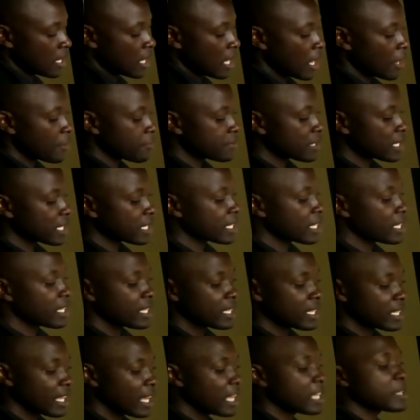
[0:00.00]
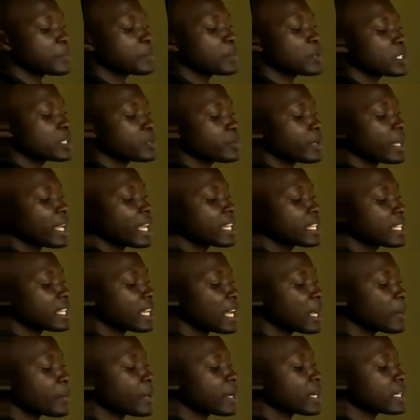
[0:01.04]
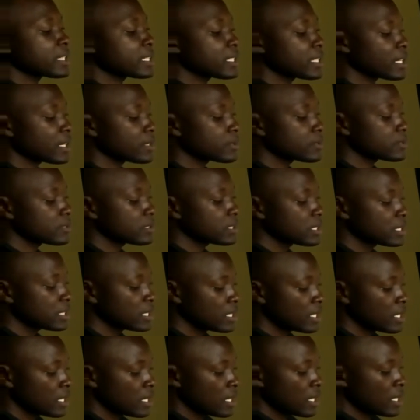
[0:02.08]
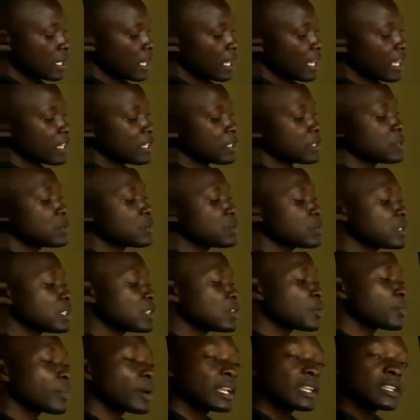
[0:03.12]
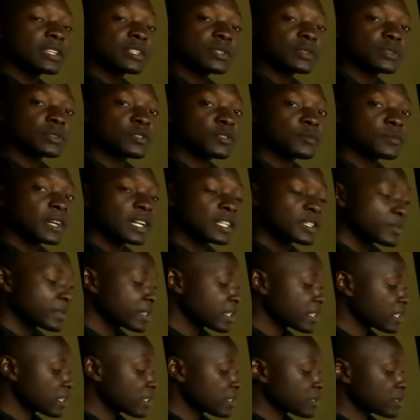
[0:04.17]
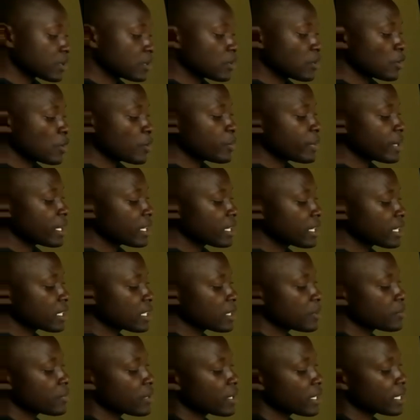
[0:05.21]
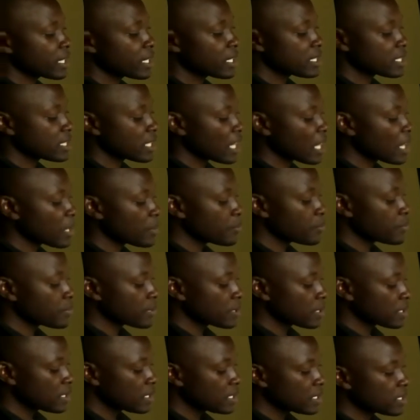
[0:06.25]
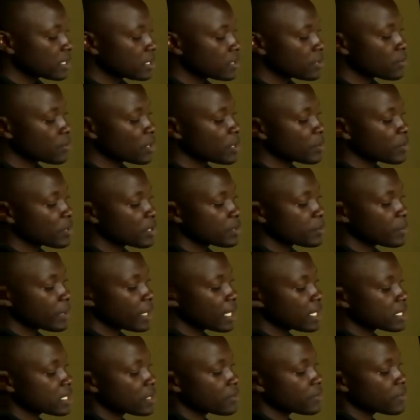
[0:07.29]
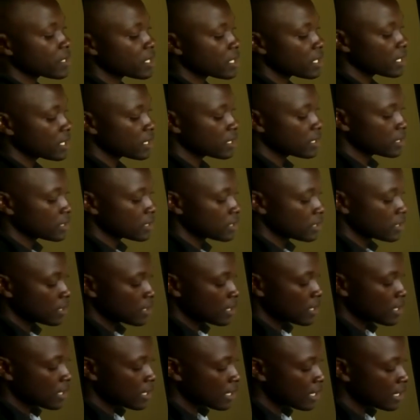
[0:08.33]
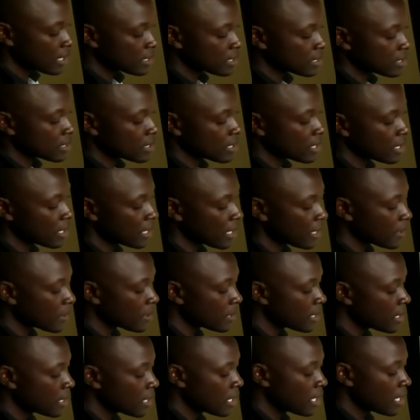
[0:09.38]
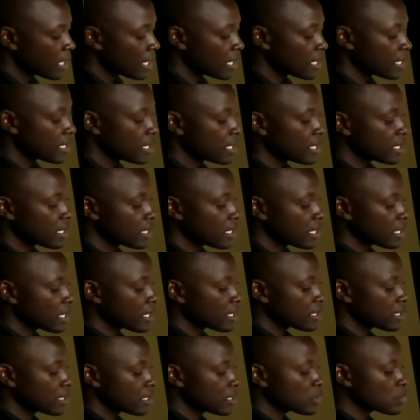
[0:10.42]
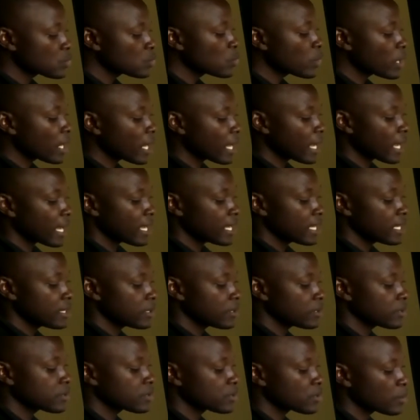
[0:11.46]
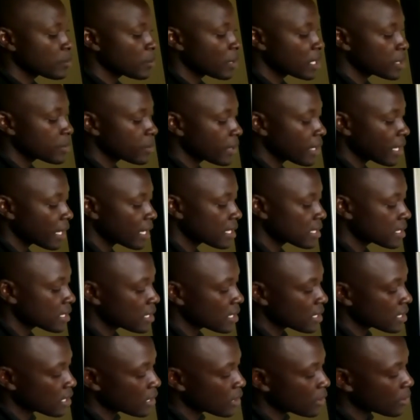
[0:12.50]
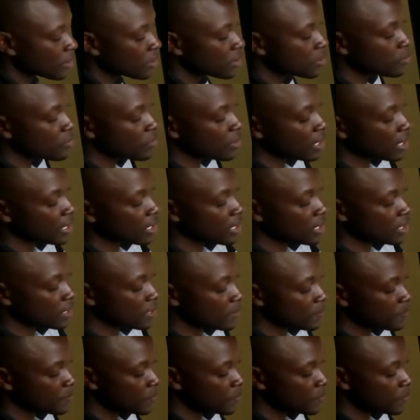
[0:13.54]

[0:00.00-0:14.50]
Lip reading: After getting that, multiply it up and down, and you do the operation of multiplication. Opening the brackets up, this 3 multiplies everything. That's here. And then the 2I also multiplies the second bracket.